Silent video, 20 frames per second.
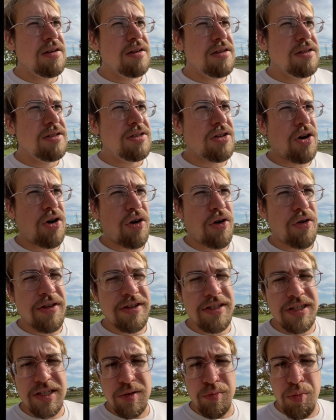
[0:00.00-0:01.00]
So
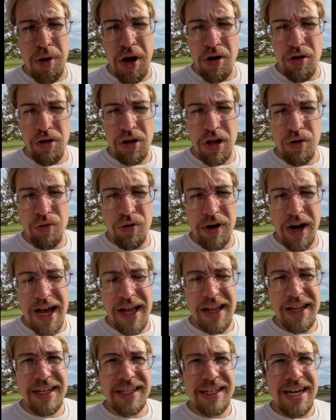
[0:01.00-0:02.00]
this is a parallel
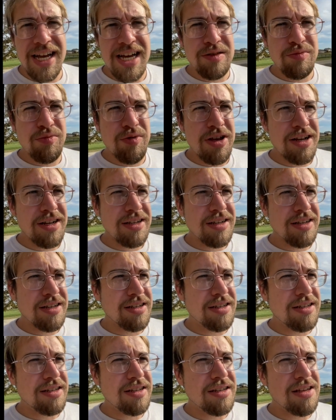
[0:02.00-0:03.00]
reality aspect,
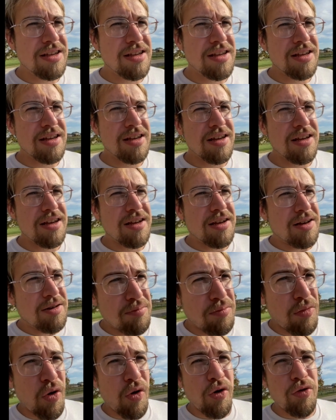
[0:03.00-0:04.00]

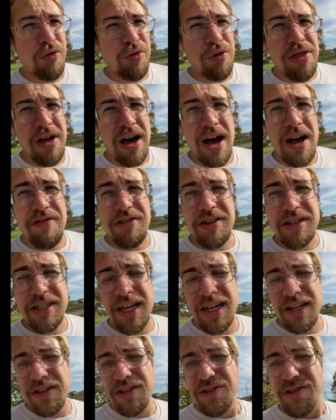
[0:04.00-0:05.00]
more with Ivan
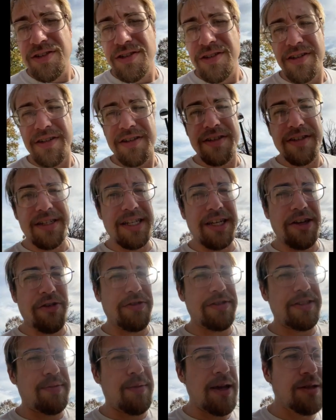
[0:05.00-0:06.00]
Teller,
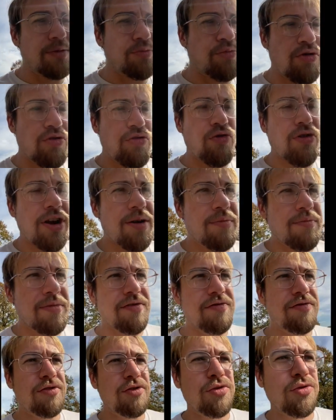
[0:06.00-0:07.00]
secret space program.
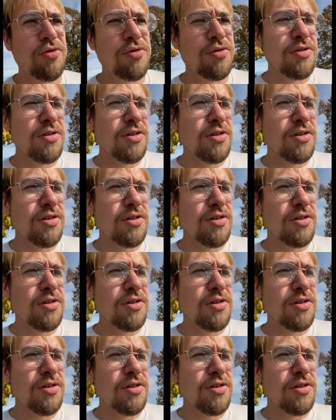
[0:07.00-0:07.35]
If you